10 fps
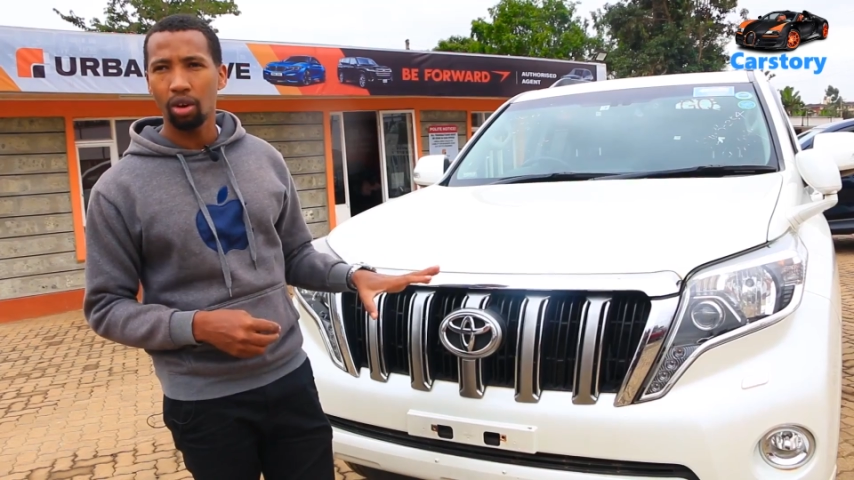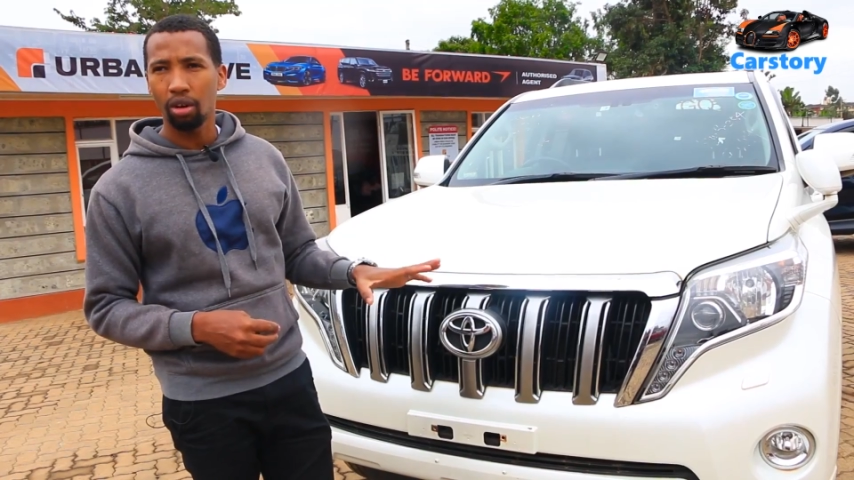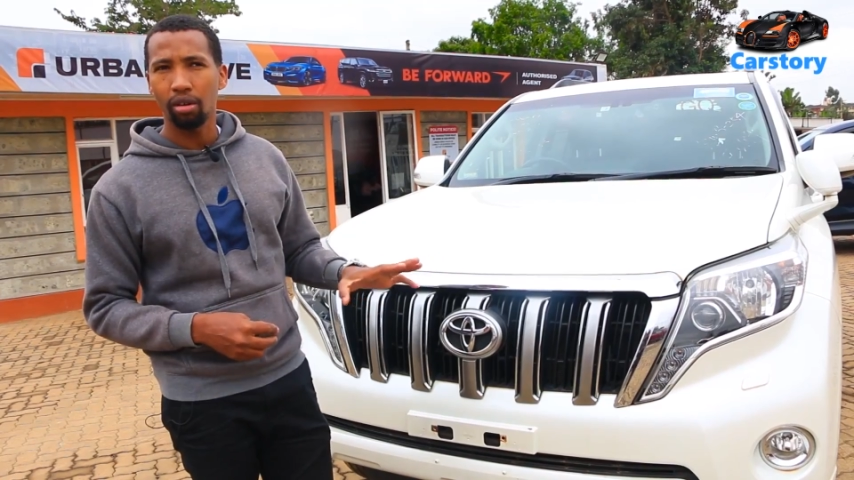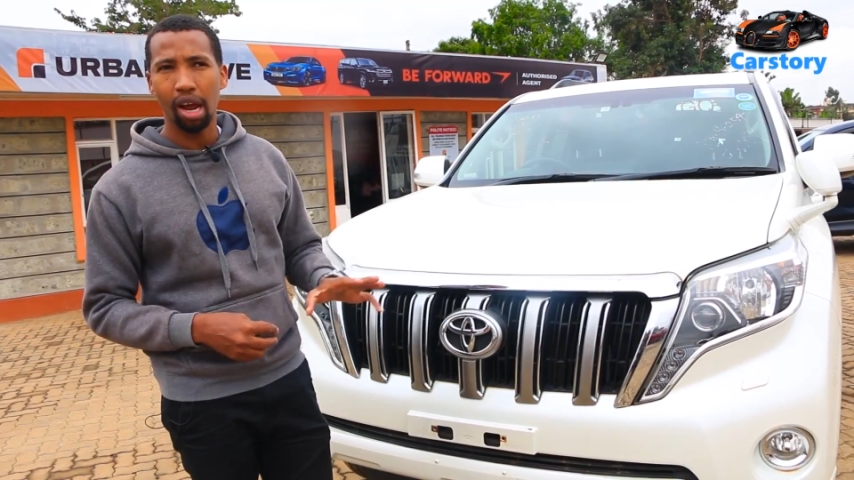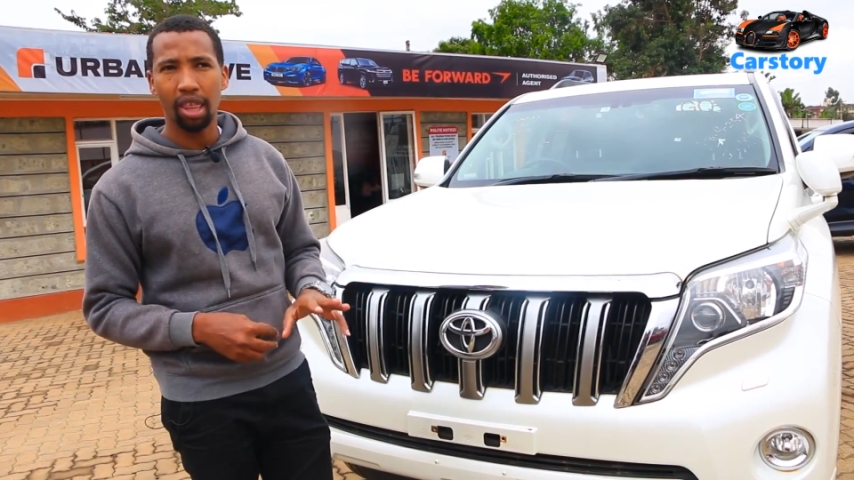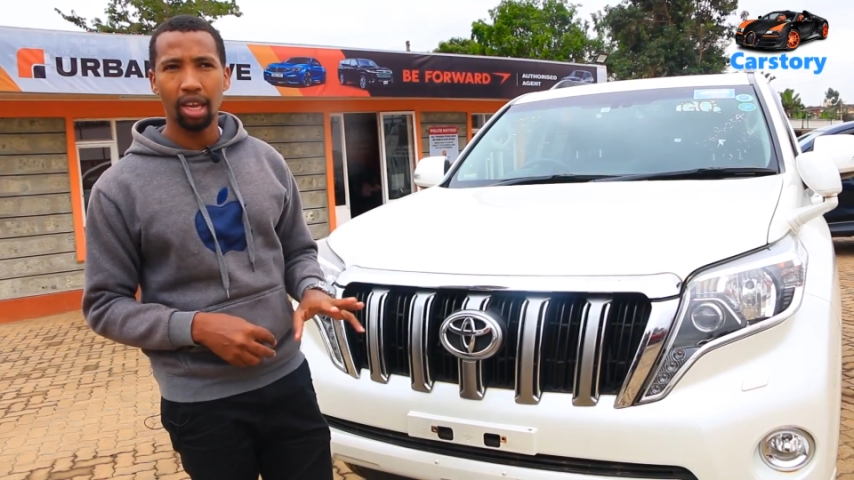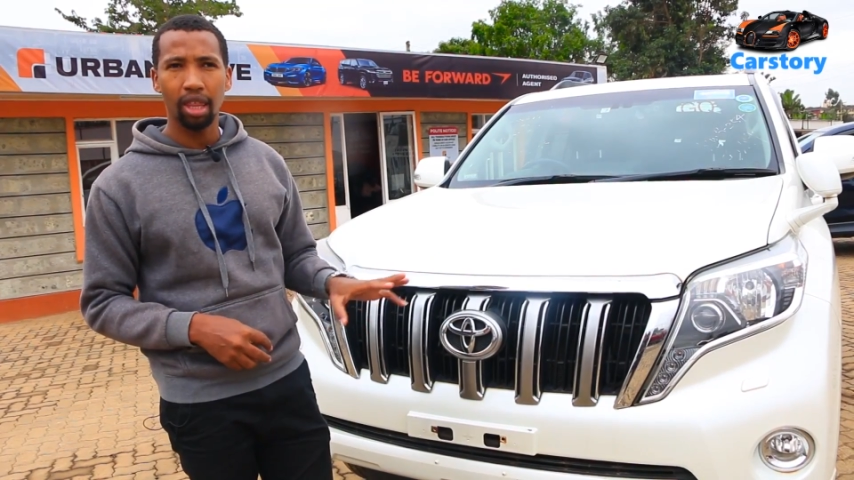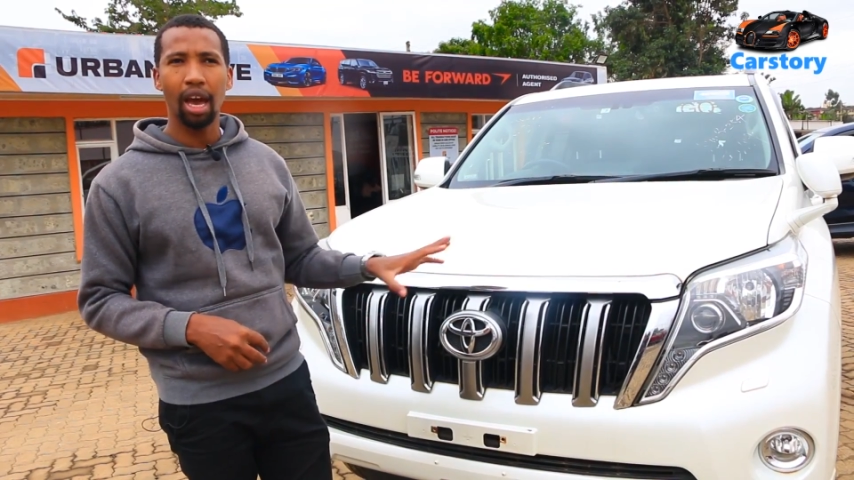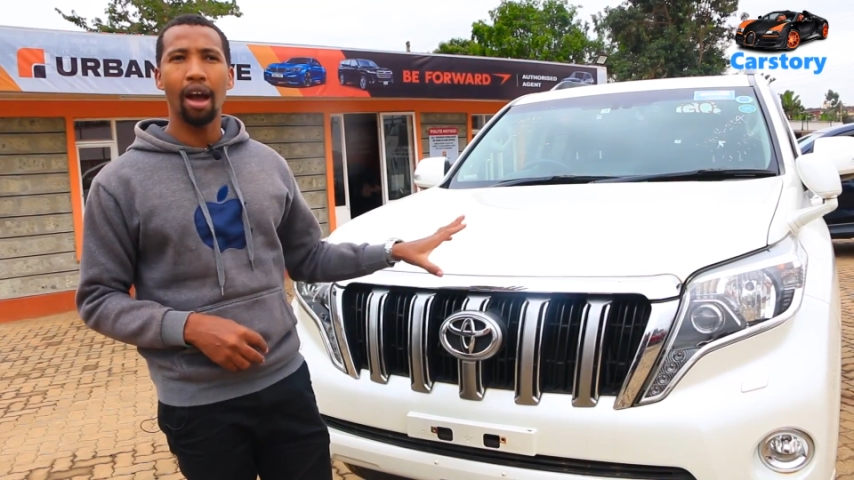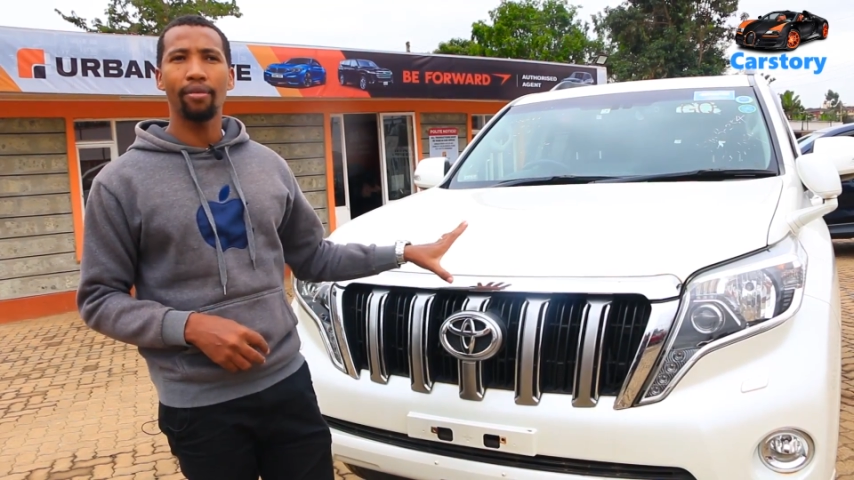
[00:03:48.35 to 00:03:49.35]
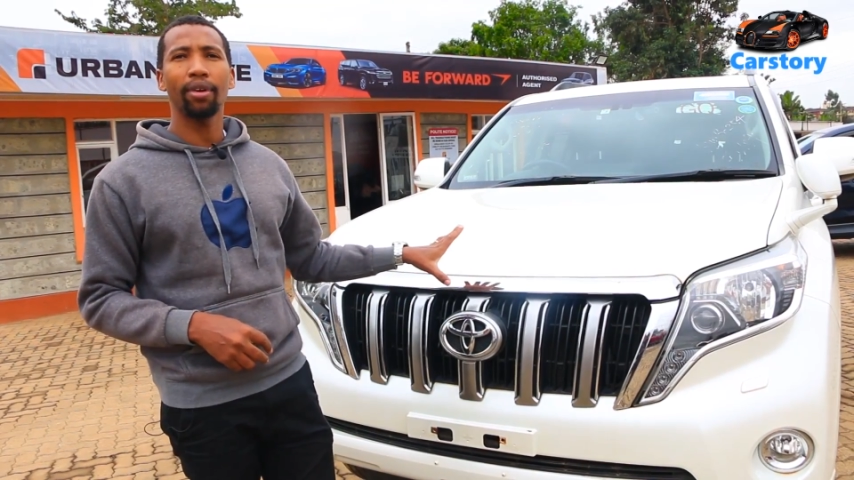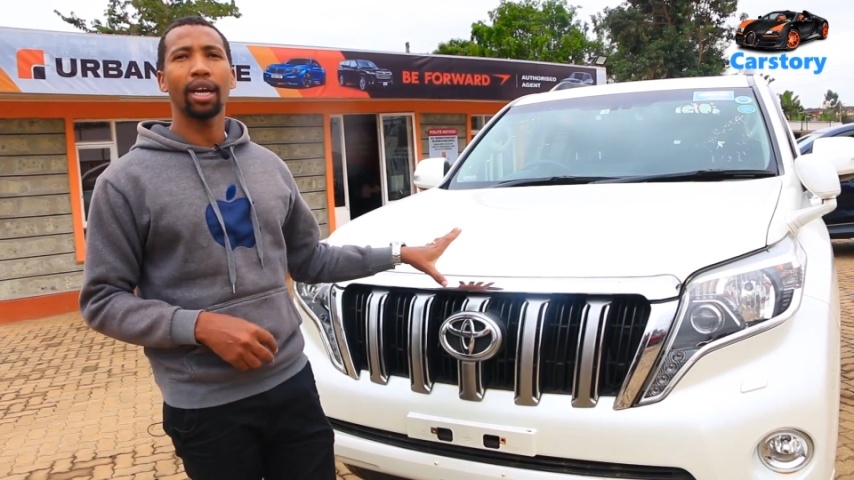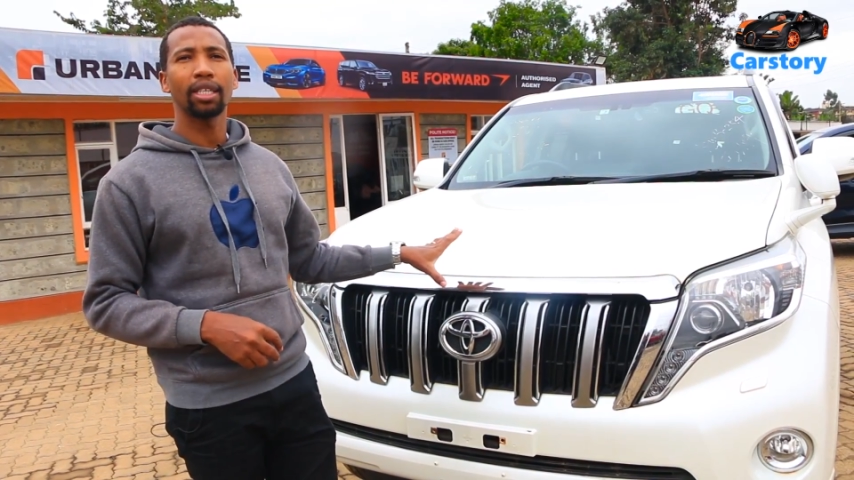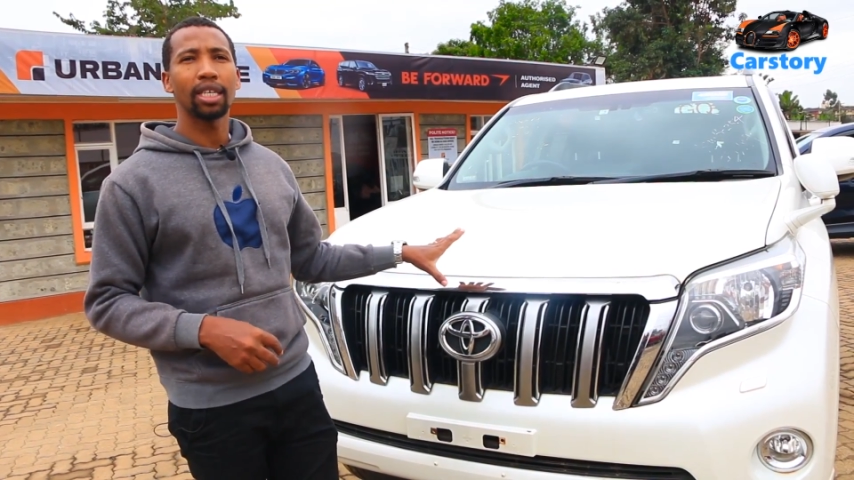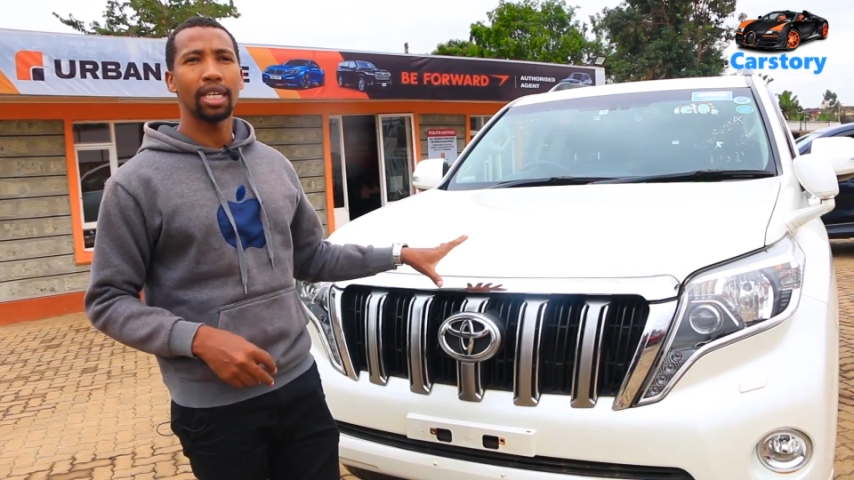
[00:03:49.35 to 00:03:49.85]
or rather in the
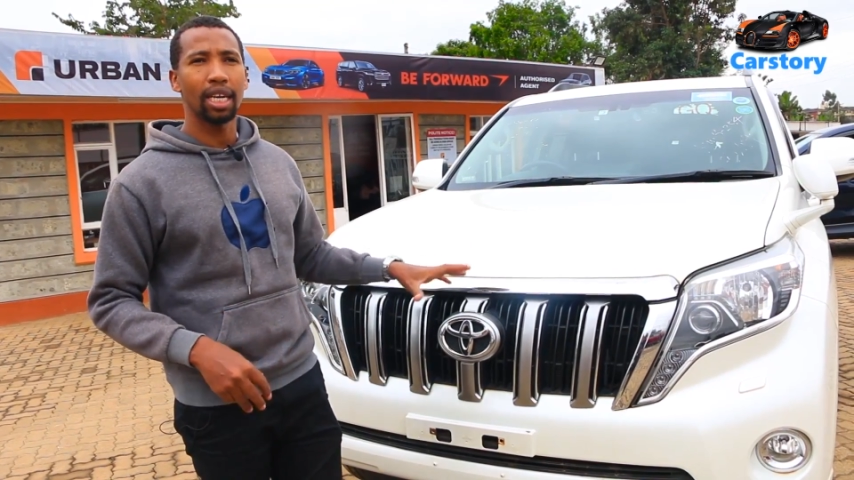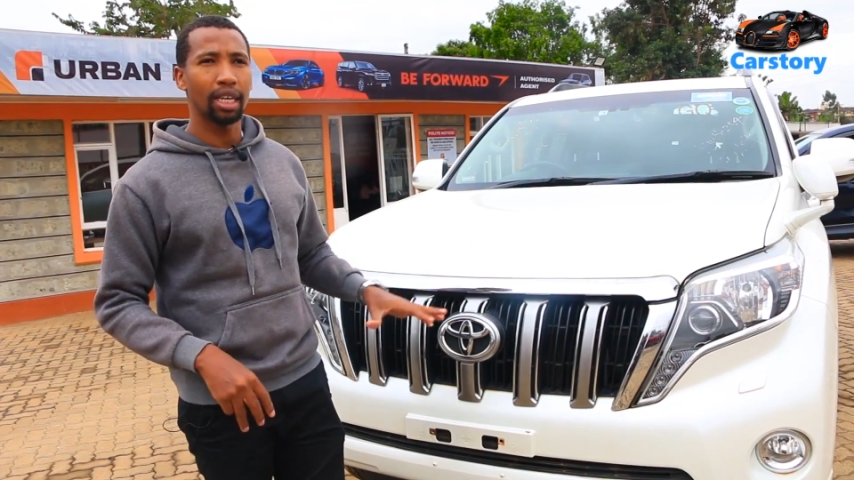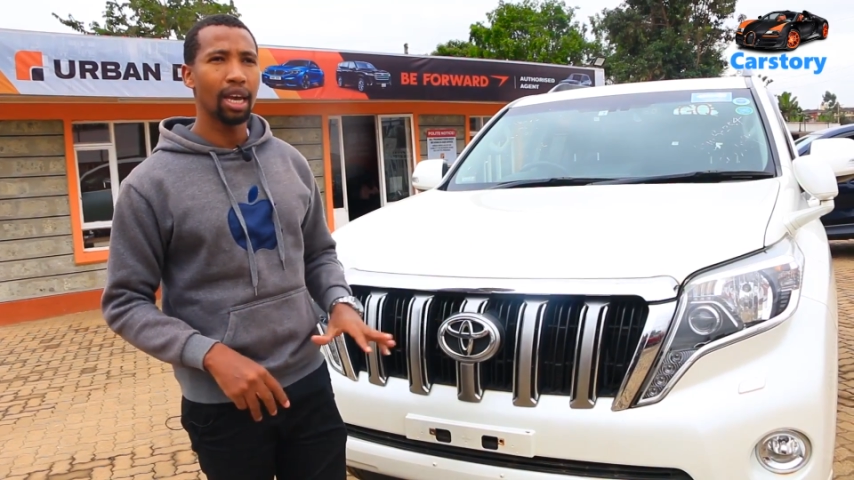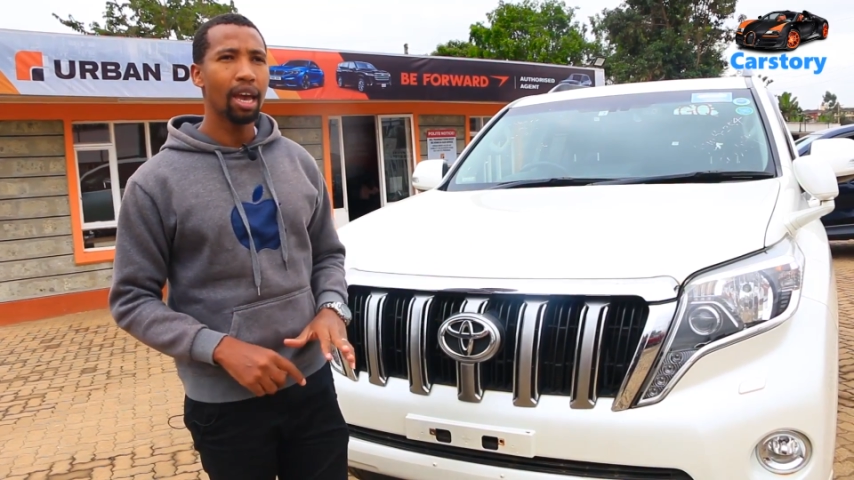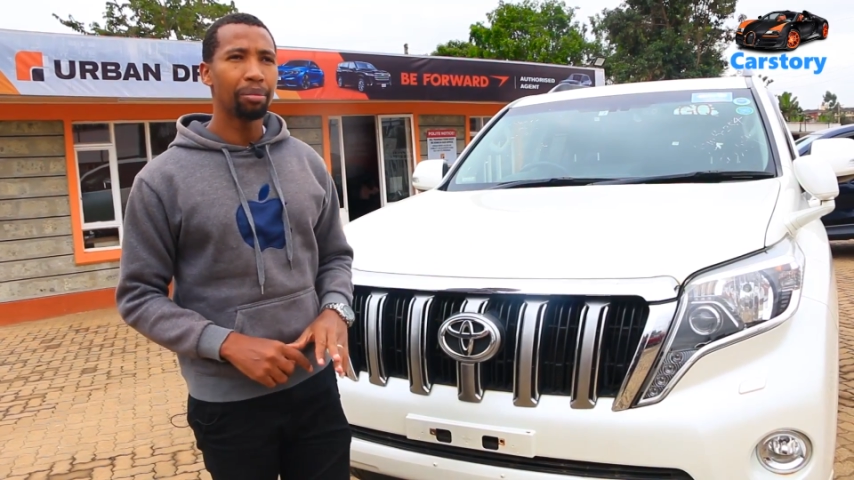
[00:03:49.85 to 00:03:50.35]
African terrain,